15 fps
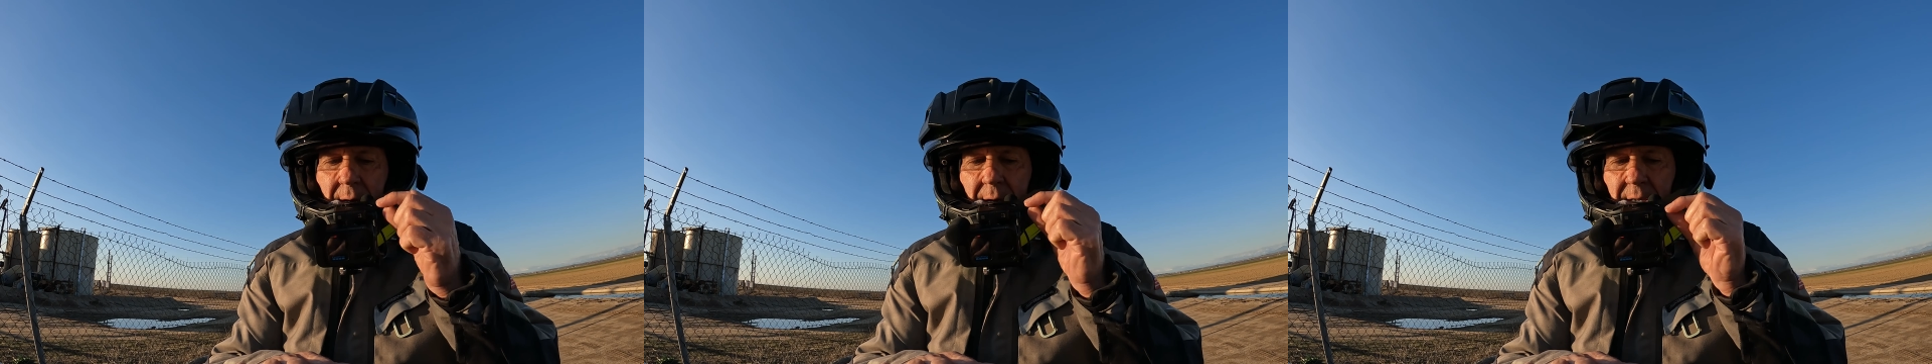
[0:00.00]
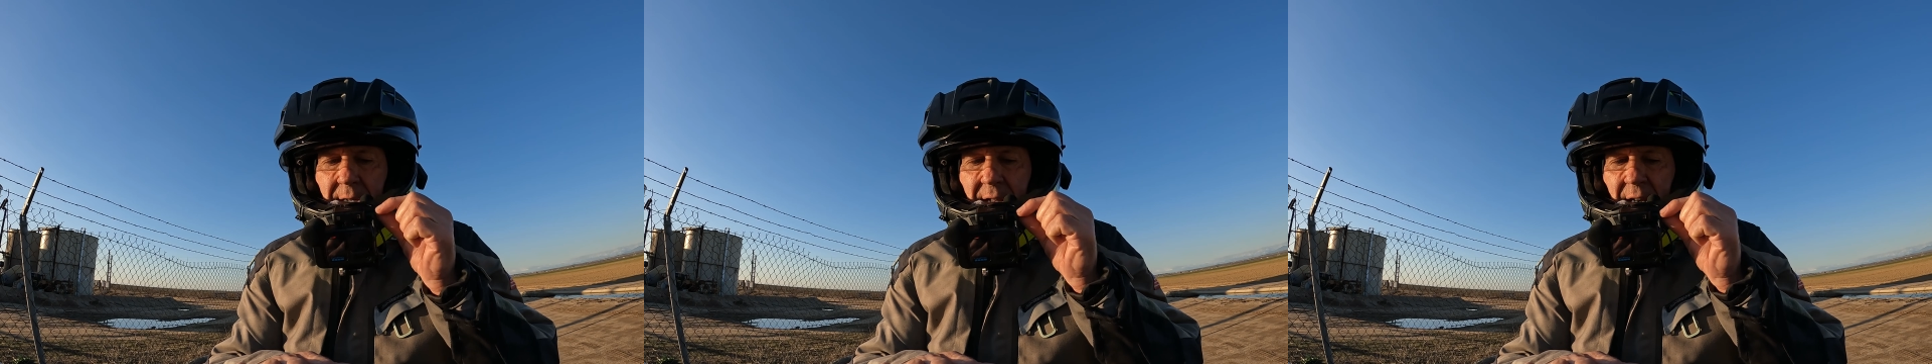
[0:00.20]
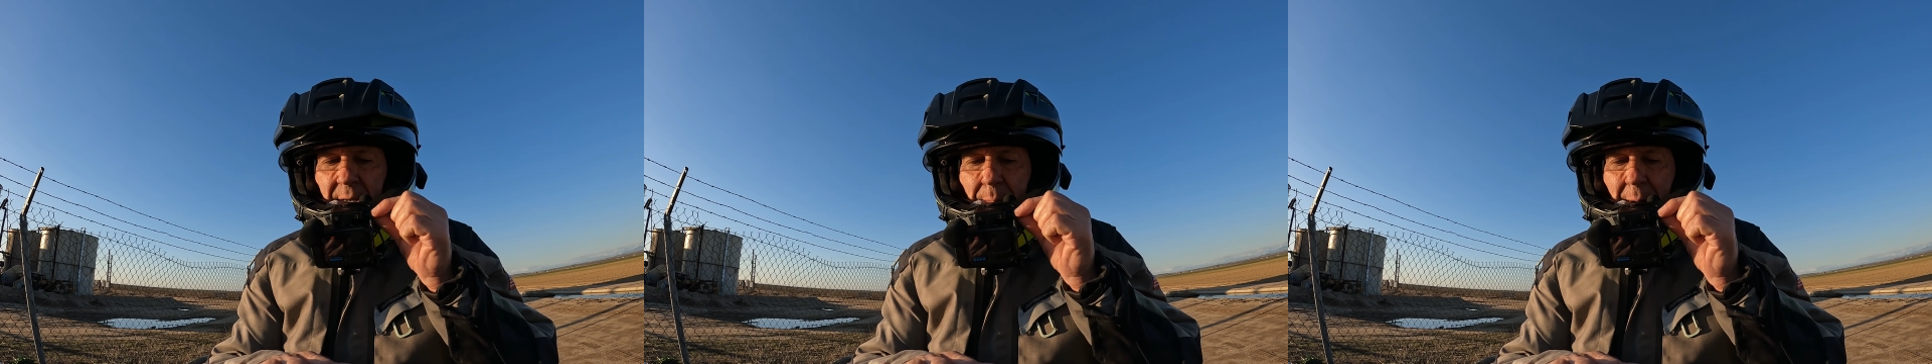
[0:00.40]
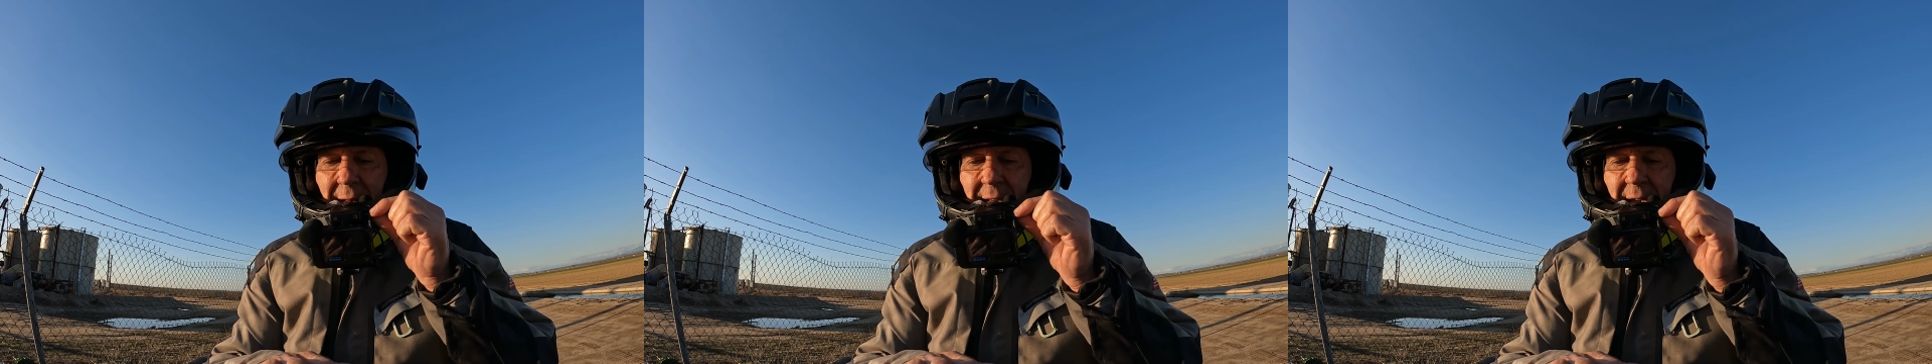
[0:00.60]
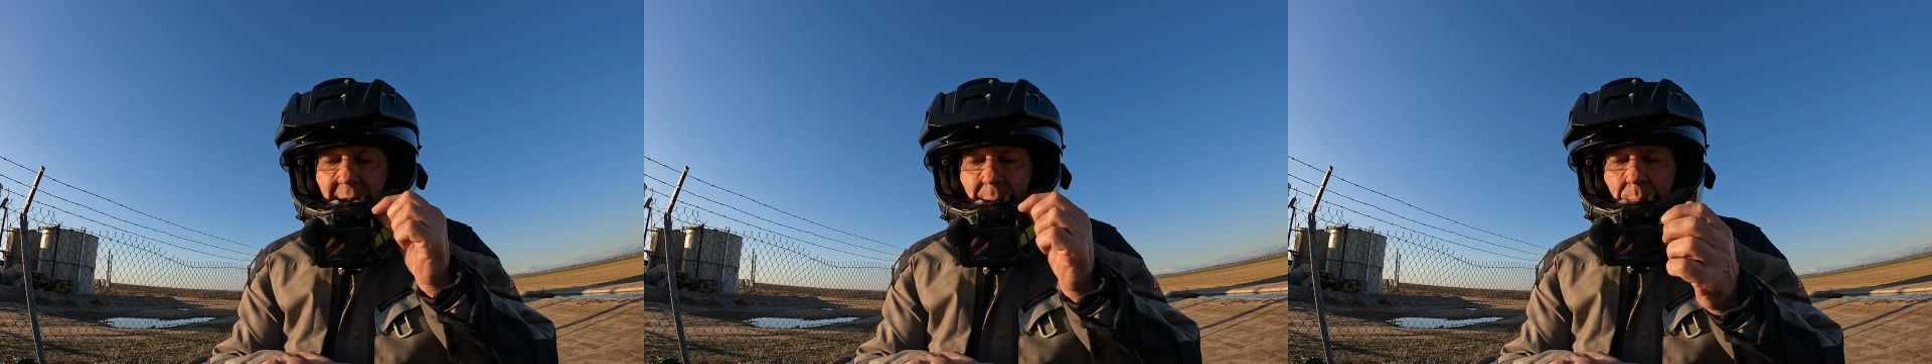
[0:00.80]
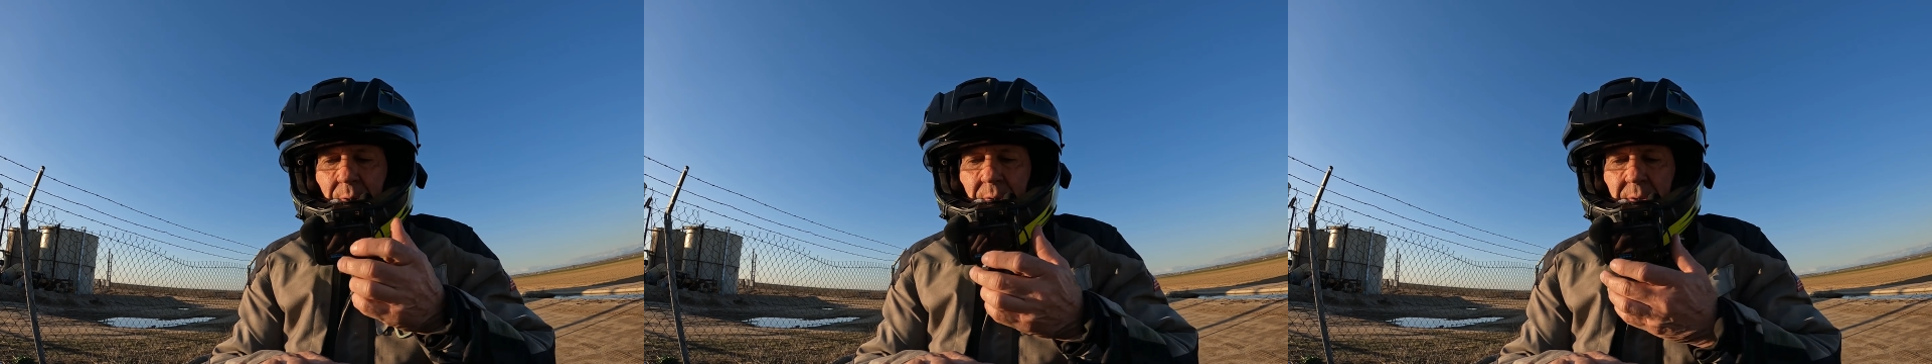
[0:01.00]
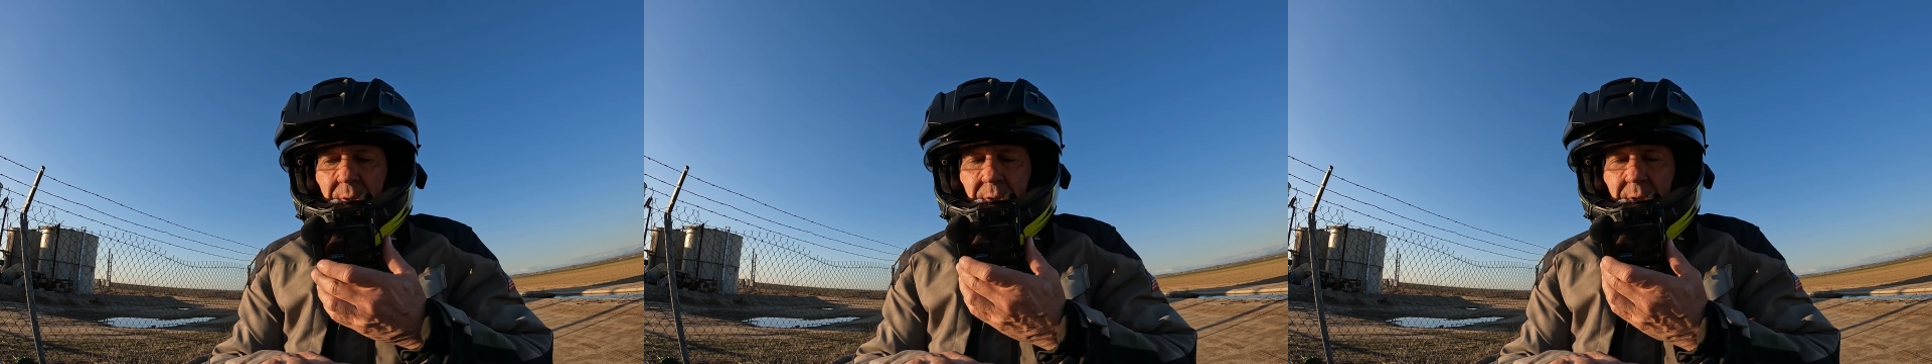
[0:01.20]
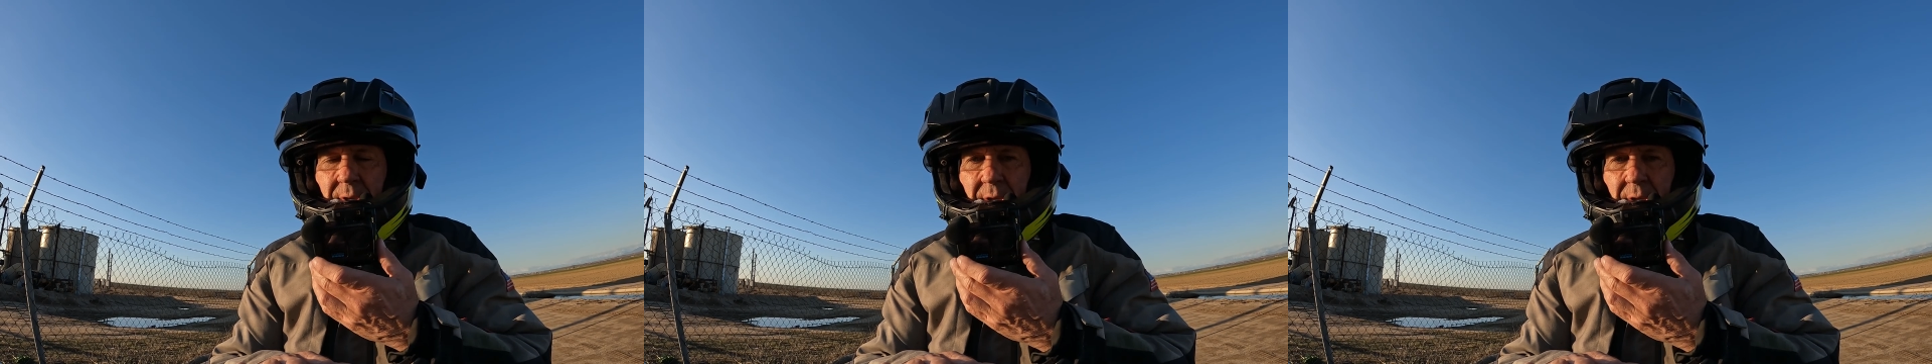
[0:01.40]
It's connected by cable,